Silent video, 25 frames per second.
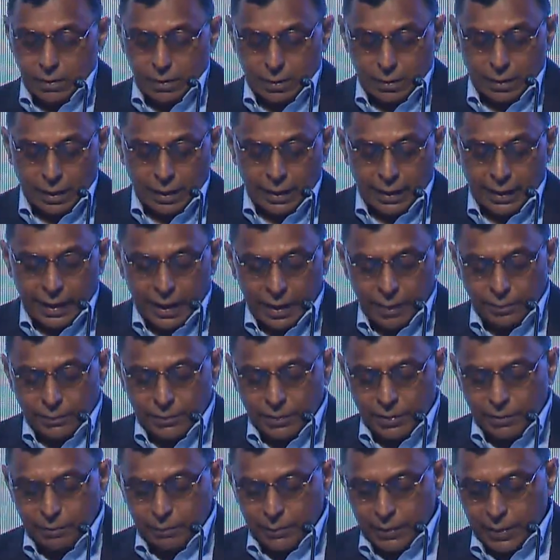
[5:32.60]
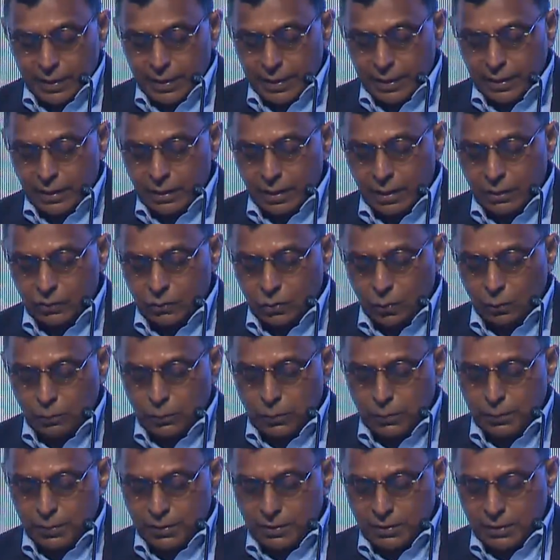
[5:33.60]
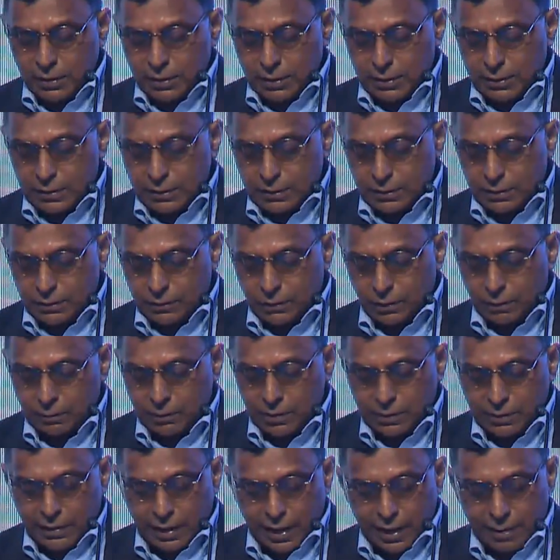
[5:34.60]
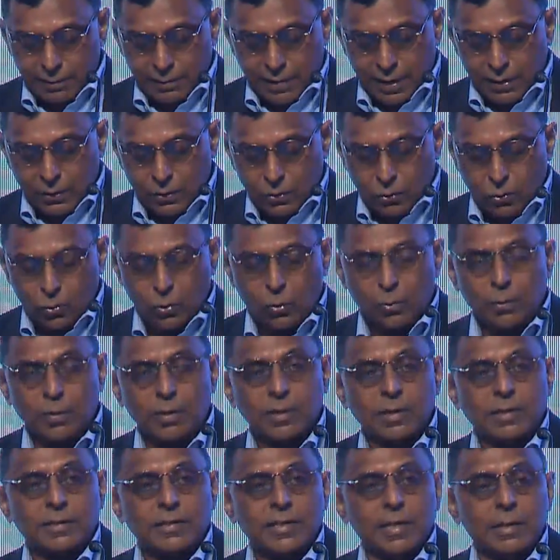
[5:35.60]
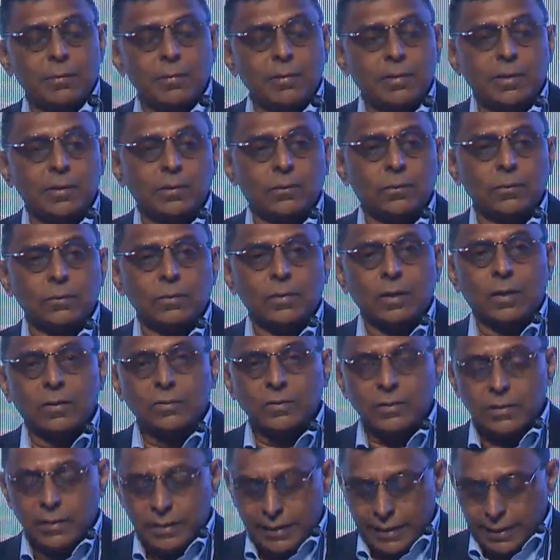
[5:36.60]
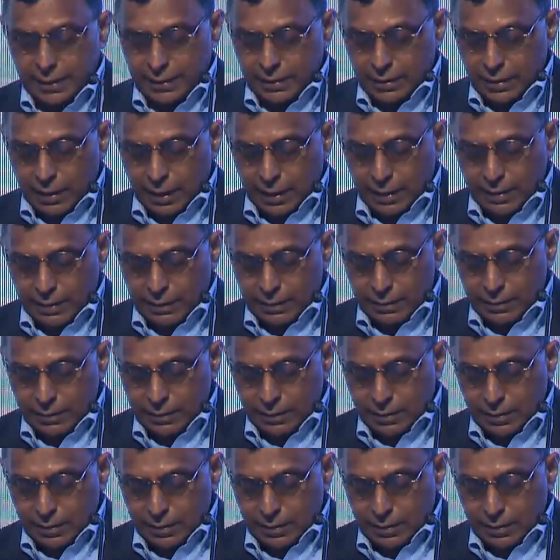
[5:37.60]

I helped in building our group's business from the time I took over as chairman in 2008-09.